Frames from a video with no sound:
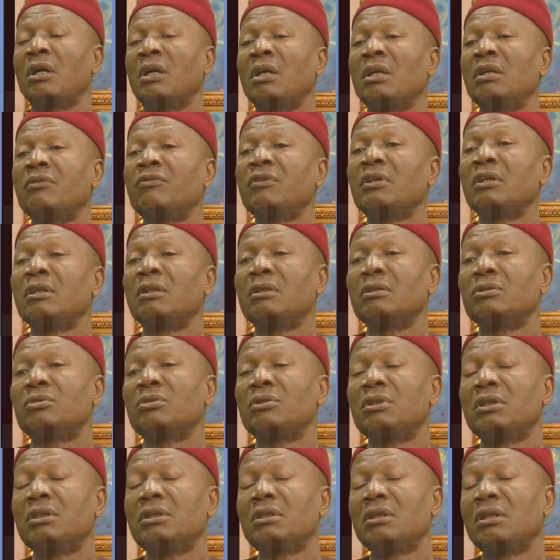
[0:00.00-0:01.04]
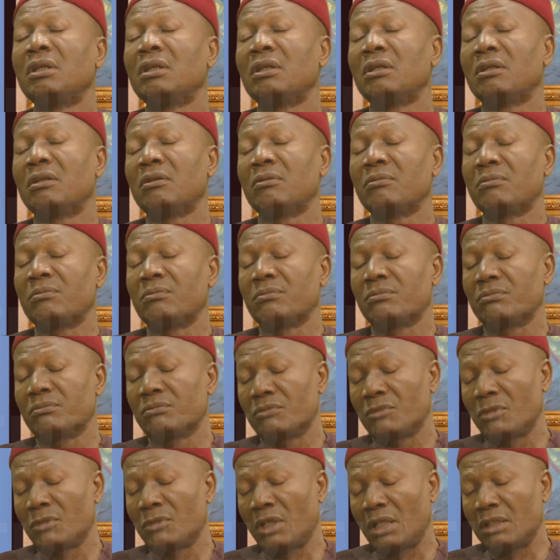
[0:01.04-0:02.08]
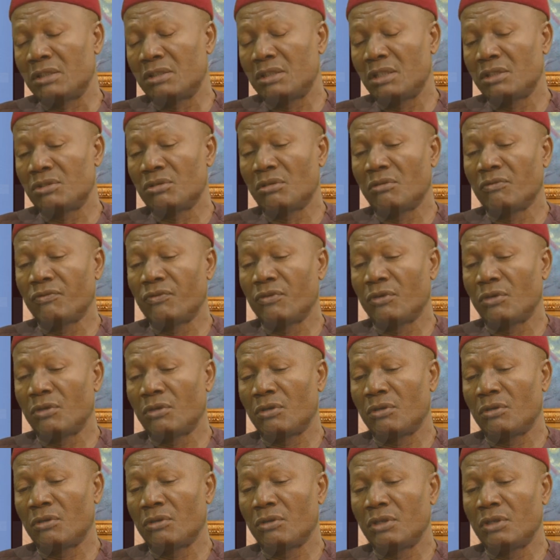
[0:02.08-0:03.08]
Even during the agitation for